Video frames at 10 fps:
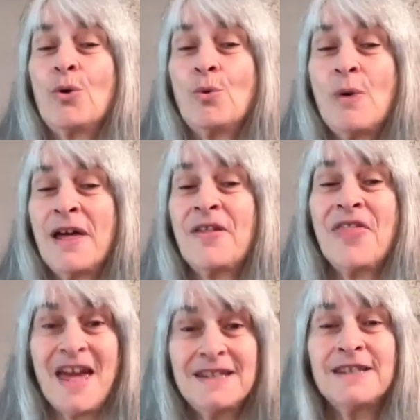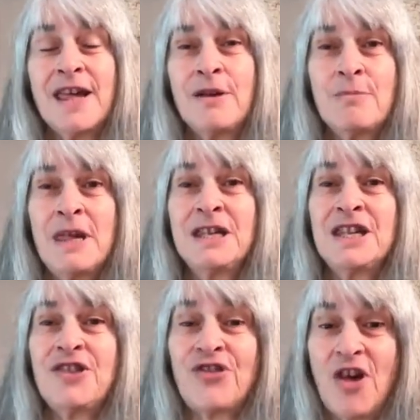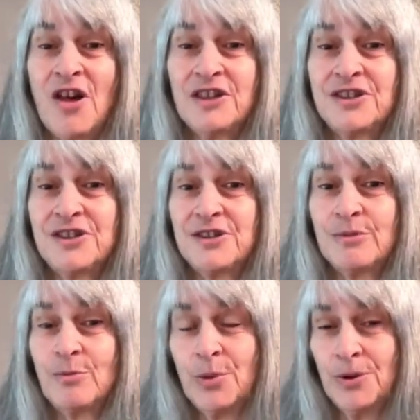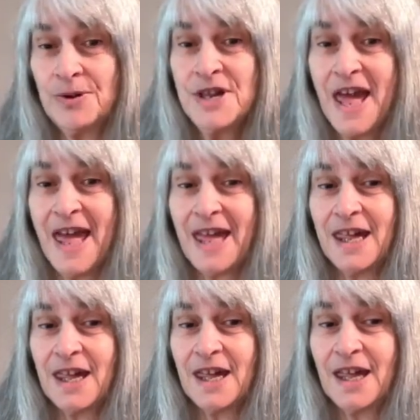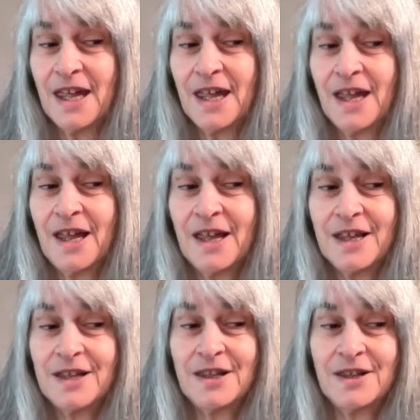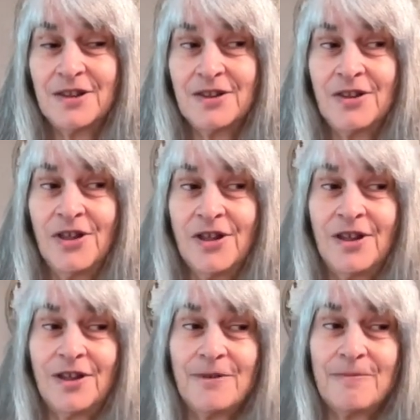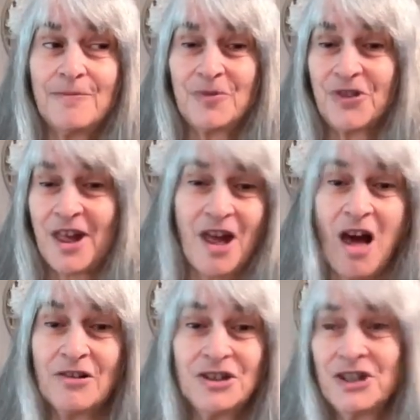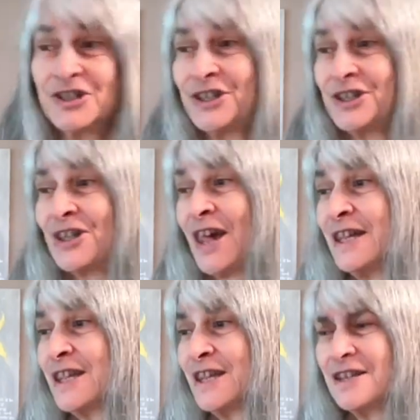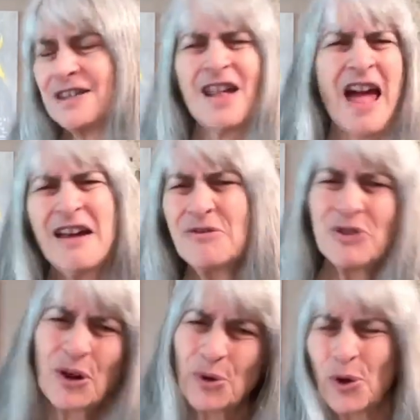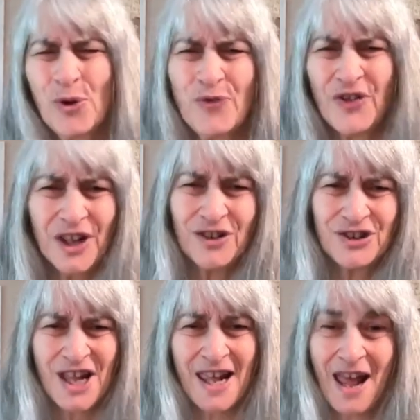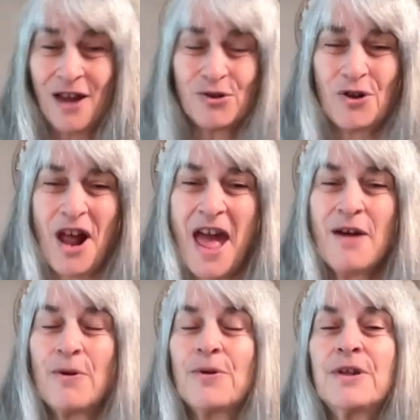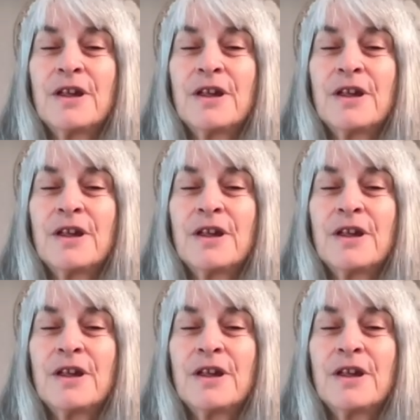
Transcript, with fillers: Well, that's how many thoughts per day the psychologists, the scientists, I don't know who figures that out or how,